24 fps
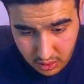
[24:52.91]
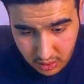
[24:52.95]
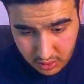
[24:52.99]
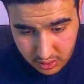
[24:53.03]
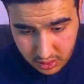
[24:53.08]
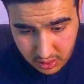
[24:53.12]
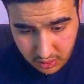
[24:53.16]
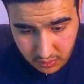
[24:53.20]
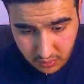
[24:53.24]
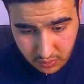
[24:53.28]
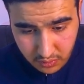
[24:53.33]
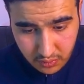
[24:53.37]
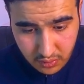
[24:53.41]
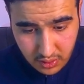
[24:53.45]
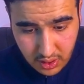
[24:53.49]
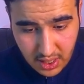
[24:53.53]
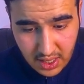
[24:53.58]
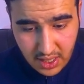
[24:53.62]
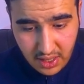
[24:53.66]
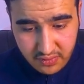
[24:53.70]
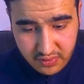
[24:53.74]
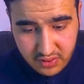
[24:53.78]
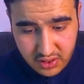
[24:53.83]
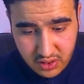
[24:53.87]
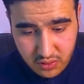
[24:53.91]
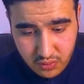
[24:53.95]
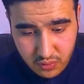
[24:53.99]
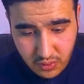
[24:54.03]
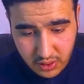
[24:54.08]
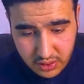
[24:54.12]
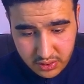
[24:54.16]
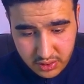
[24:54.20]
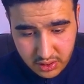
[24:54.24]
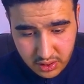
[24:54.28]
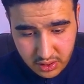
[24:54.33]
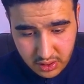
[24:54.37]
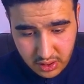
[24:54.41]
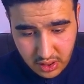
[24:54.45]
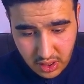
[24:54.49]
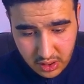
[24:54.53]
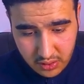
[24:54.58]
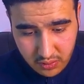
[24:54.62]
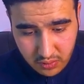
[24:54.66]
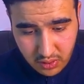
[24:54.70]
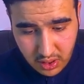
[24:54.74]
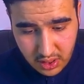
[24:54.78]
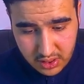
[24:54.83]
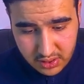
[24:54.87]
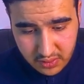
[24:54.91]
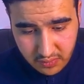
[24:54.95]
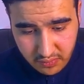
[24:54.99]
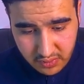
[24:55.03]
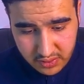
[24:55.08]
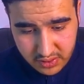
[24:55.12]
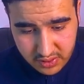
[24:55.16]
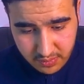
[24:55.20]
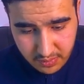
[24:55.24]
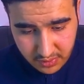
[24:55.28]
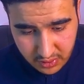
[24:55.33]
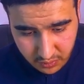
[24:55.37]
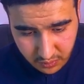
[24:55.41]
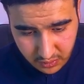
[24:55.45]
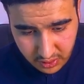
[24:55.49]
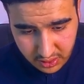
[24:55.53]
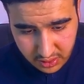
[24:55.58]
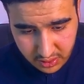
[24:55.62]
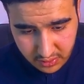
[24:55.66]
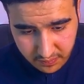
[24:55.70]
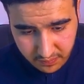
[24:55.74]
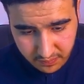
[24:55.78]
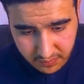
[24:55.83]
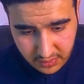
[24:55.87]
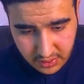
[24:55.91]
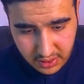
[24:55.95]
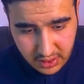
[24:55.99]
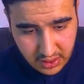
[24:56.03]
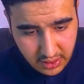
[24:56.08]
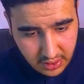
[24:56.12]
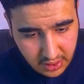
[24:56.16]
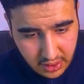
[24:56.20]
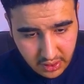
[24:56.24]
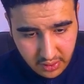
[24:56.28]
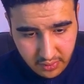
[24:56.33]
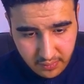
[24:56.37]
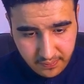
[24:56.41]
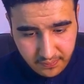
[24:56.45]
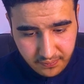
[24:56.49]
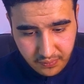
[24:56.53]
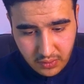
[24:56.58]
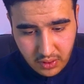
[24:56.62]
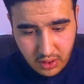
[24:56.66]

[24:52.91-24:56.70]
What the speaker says: So I have changed what? The AutoCast reference bandwidth in here.